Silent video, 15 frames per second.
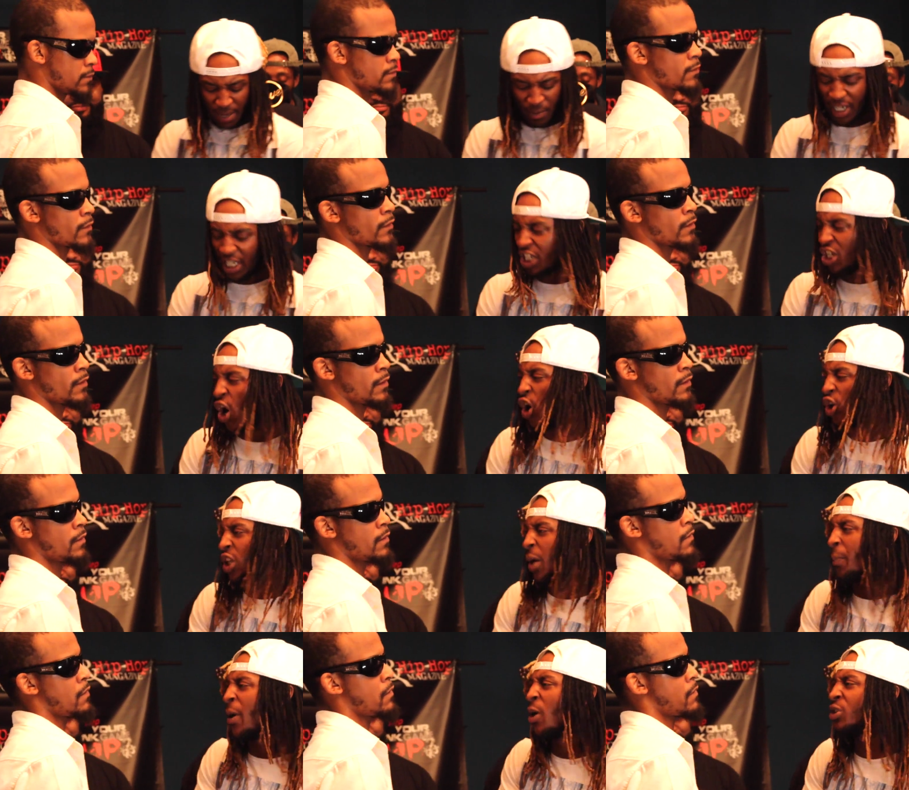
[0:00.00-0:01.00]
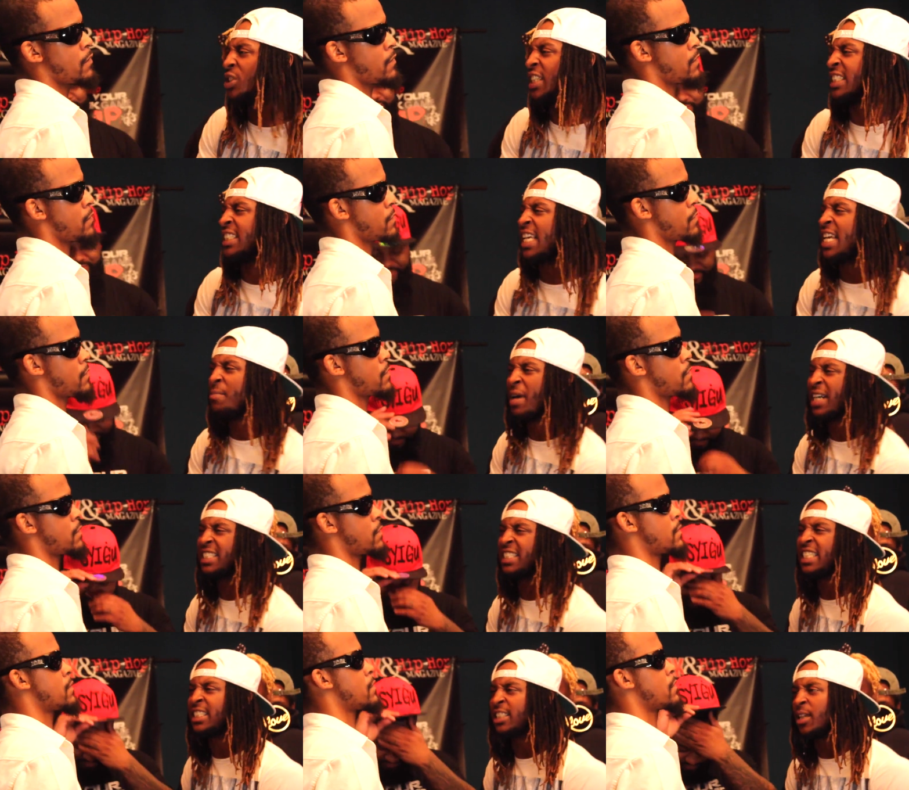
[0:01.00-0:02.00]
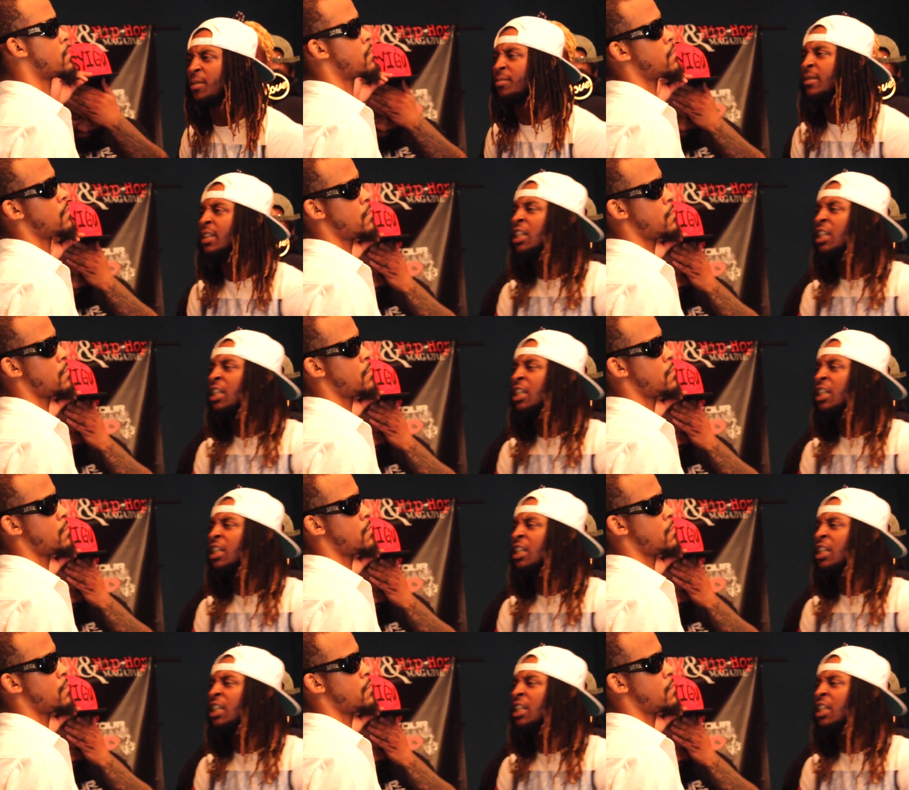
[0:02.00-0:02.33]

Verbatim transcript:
Speaker 1: ain't money, dog. The perks is in my system.